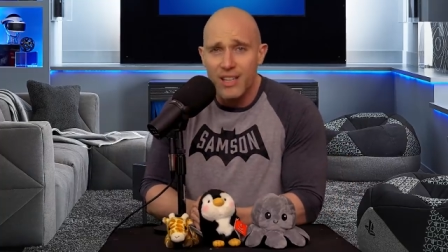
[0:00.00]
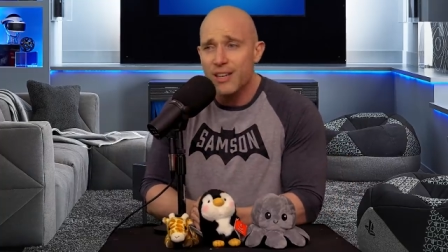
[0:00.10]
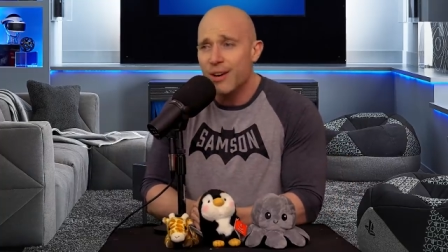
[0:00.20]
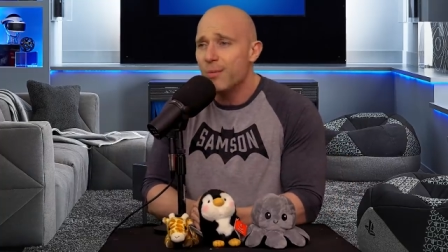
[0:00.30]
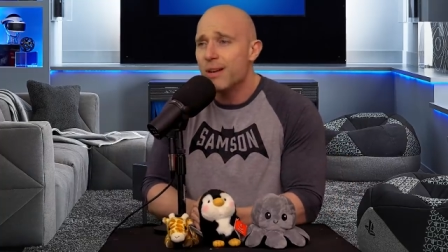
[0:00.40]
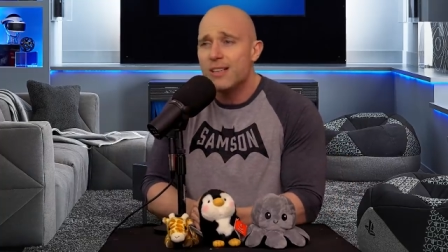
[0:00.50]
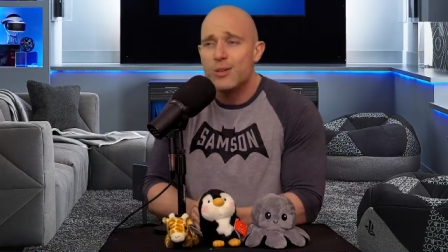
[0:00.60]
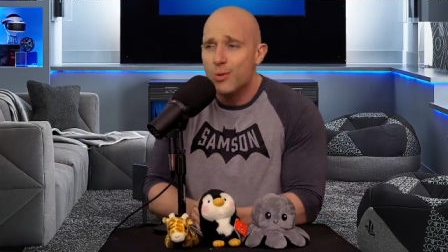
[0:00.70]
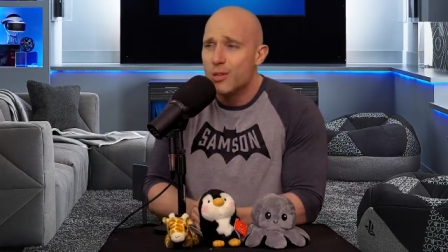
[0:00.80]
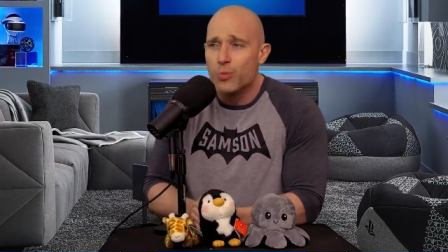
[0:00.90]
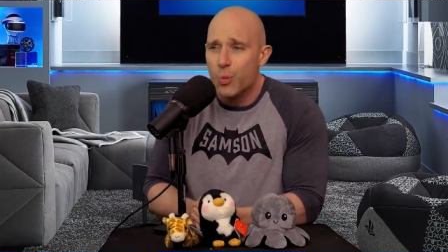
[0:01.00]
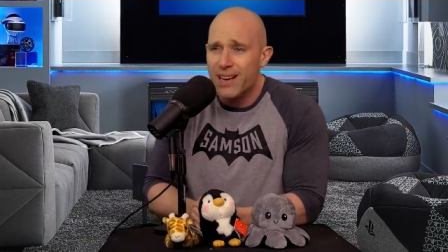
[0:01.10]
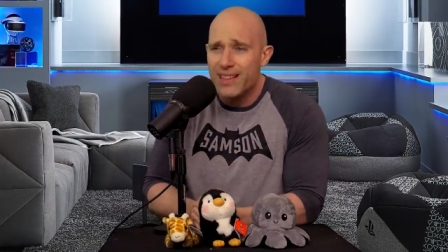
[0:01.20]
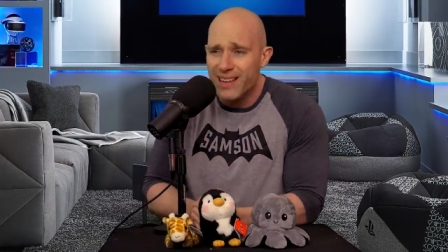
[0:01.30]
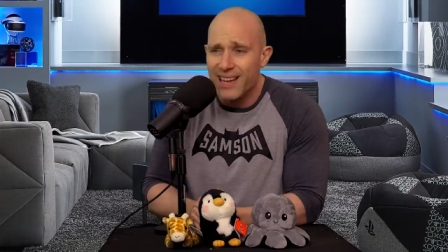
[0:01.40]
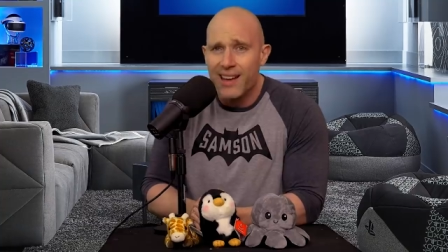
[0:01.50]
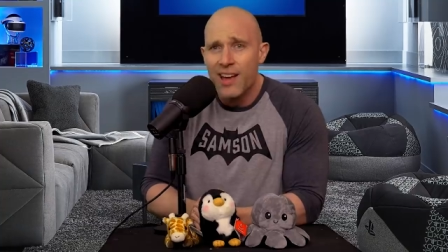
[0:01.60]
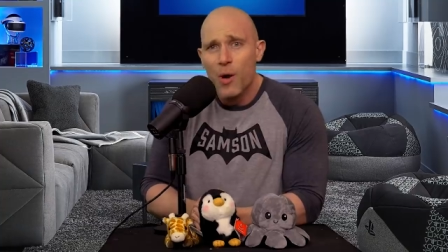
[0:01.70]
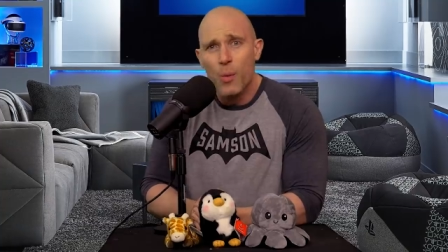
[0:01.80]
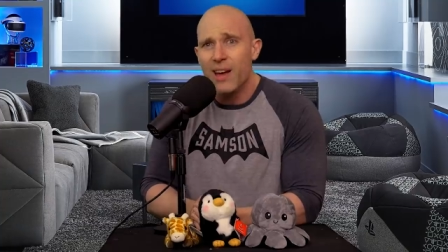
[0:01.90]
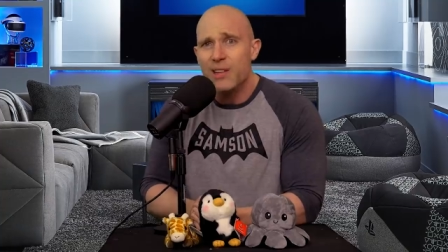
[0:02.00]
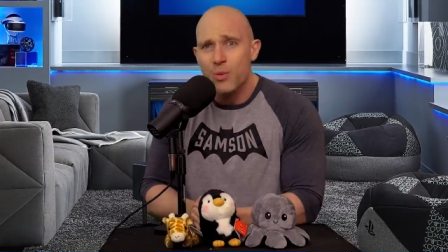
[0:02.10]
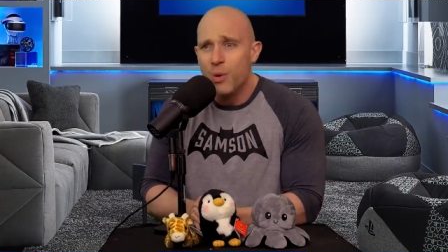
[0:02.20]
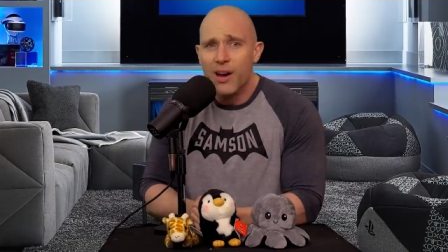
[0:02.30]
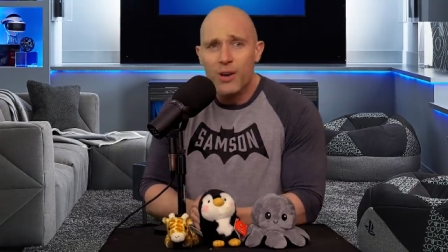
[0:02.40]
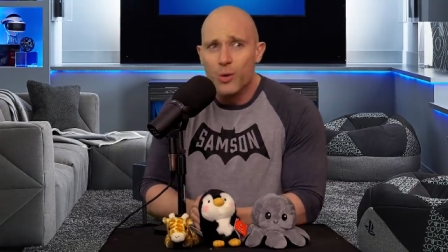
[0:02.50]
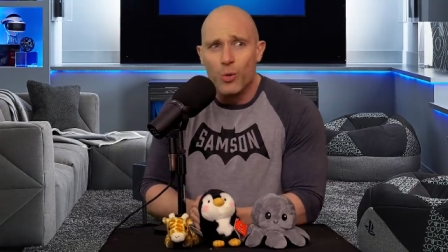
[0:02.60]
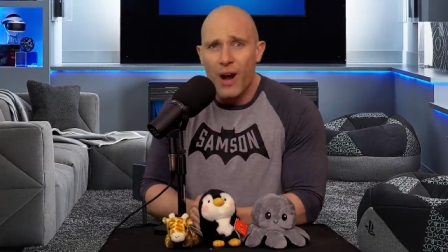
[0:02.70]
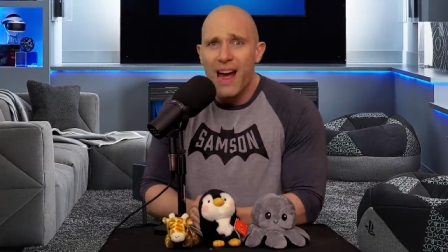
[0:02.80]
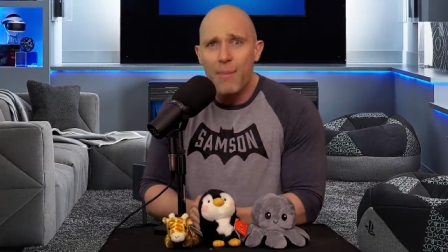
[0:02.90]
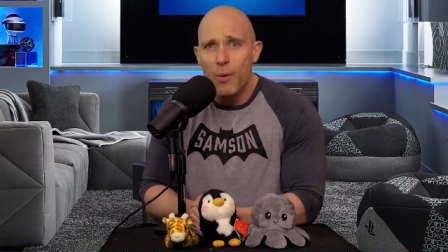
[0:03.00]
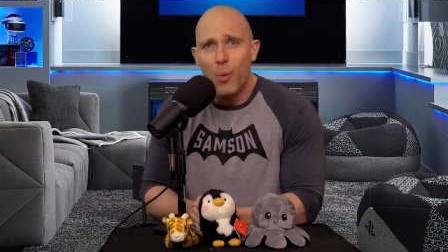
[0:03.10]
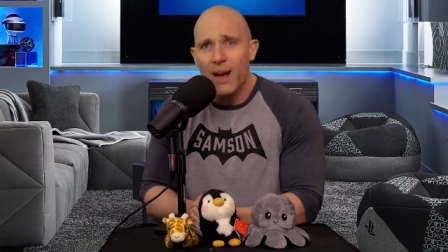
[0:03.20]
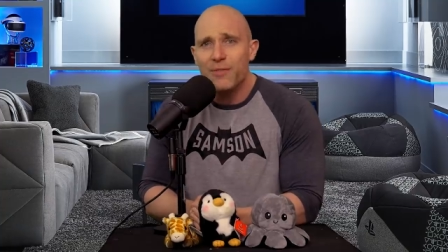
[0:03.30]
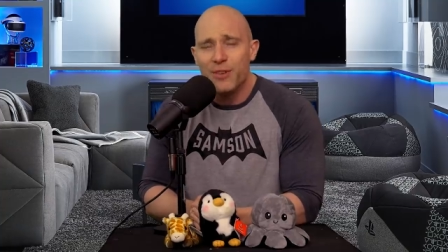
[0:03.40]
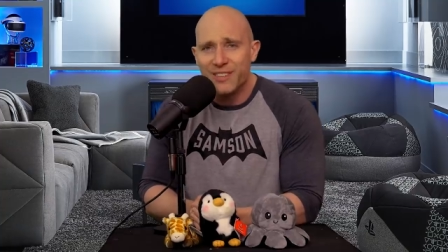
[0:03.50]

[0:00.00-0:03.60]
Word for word: You don't need to do this weird thing where you grab a weight